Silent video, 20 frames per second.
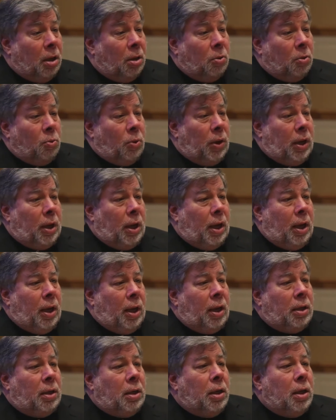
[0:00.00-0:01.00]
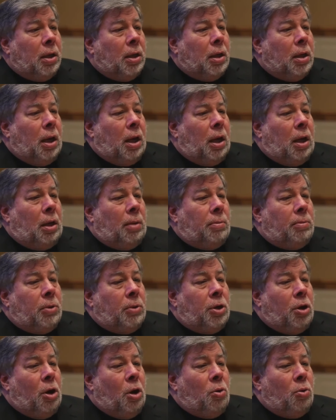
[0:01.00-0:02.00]
Yes. We had
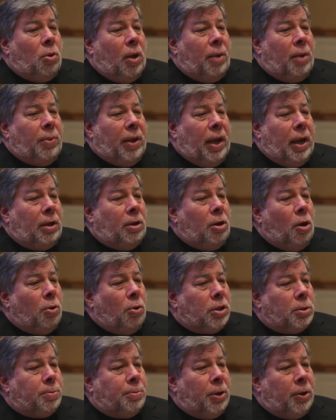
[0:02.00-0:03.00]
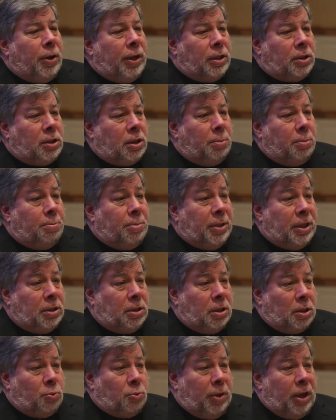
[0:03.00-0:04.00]
um, no, and we had no experience in
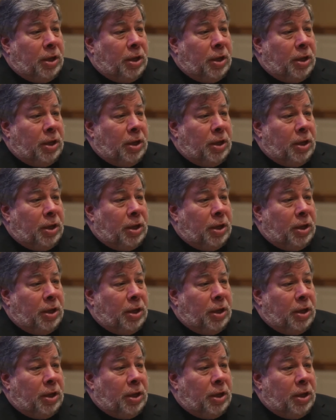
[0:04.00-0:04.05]
business.